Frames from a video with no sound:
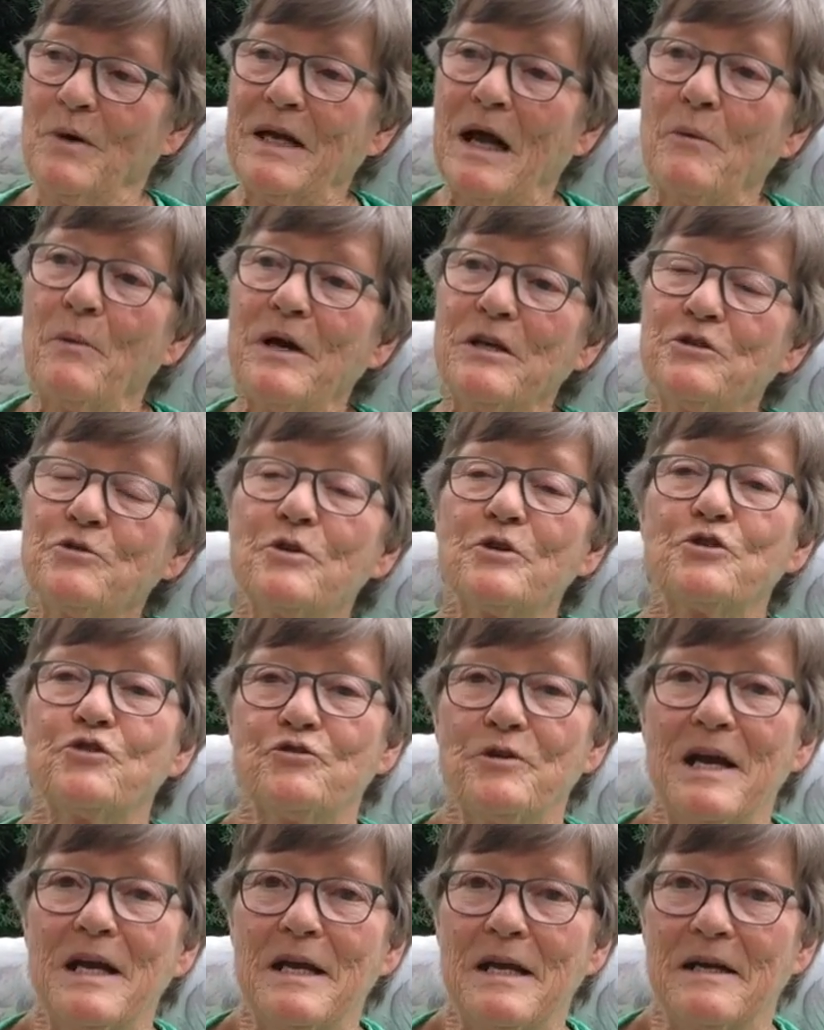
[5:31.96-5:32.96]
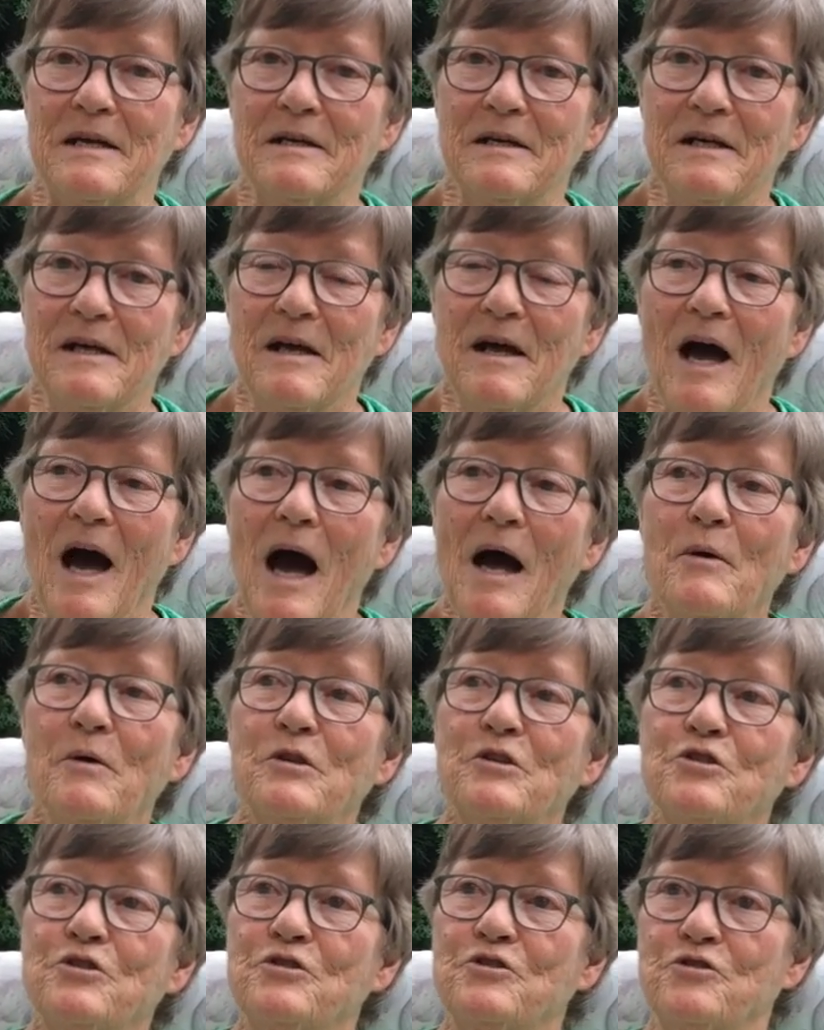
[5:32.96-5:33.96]
went to Australia,
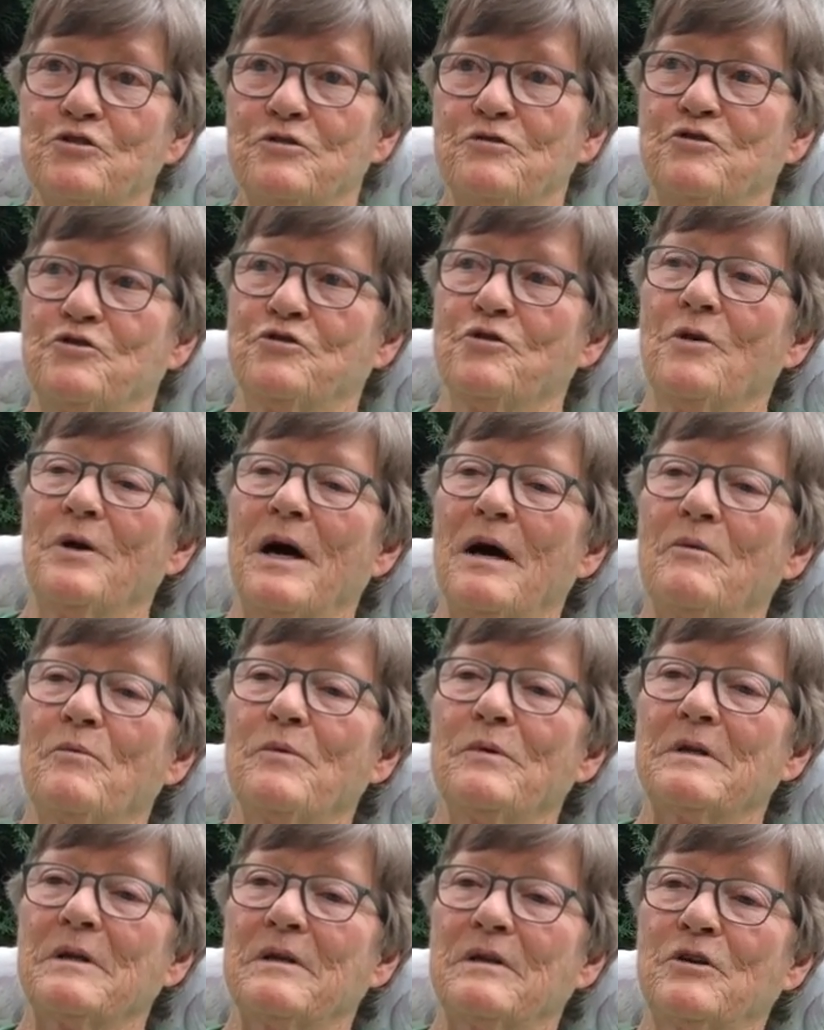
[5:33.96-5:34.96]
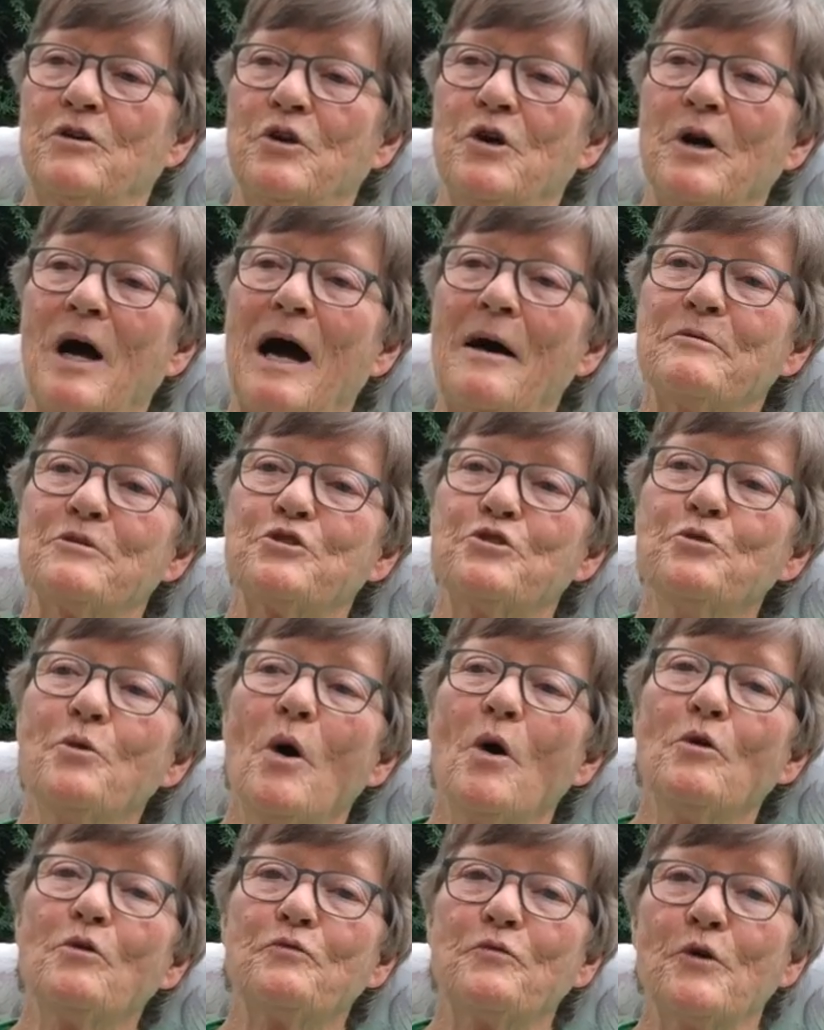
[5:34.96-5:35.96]
I was too
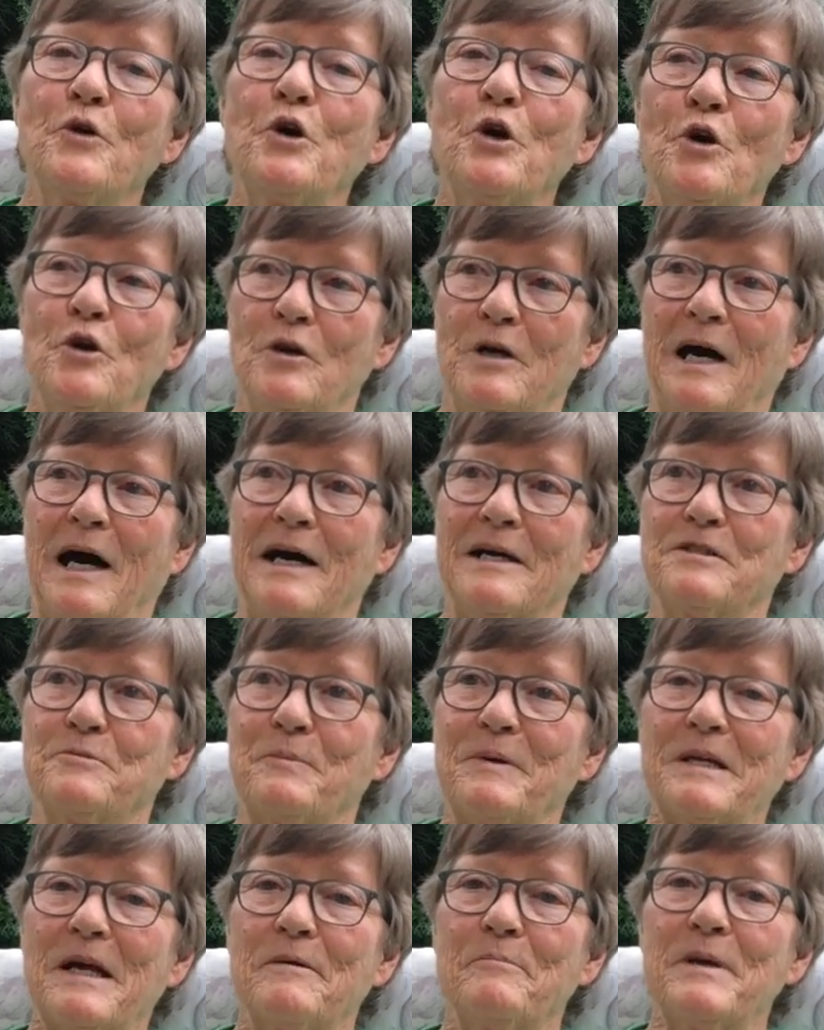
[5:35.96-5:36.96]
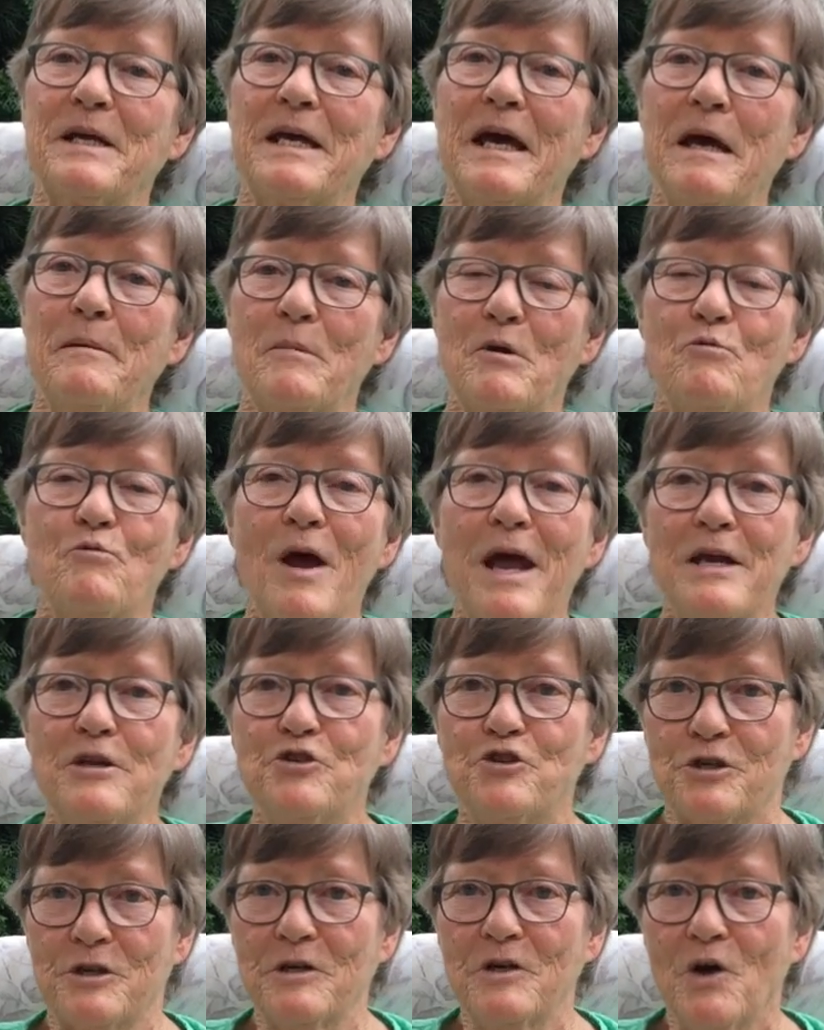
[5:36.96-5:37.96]
old for Girl Guides, but I became a
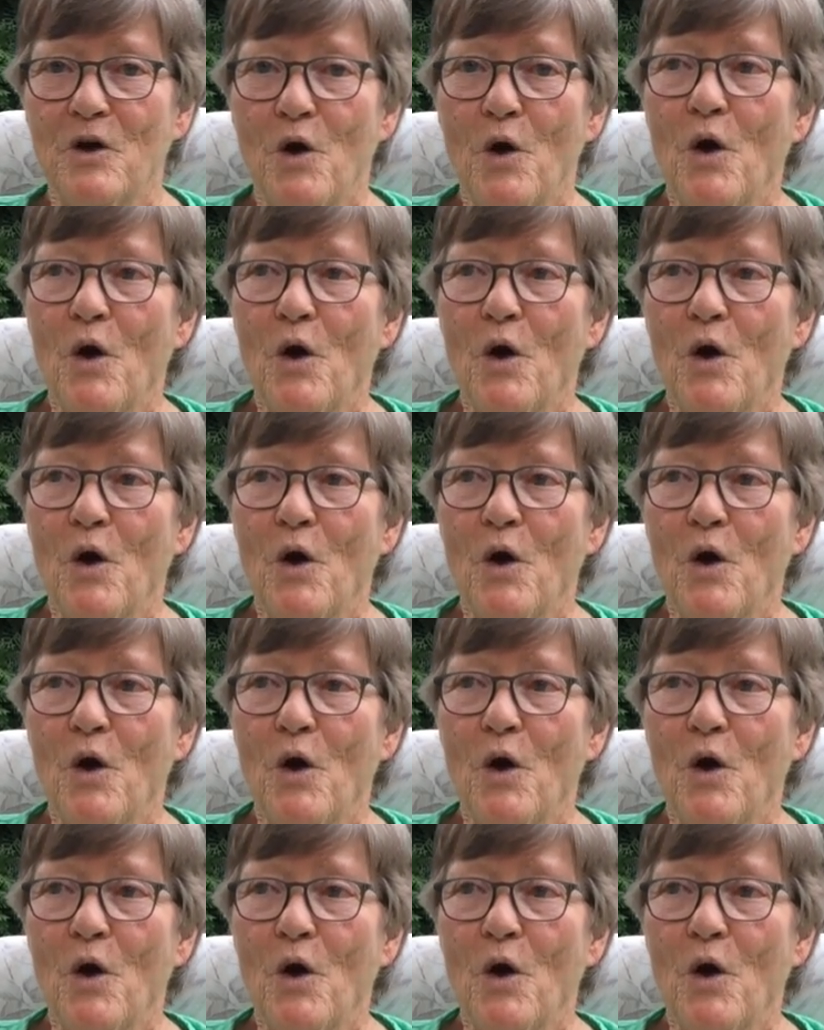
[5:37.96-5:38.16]
ranger.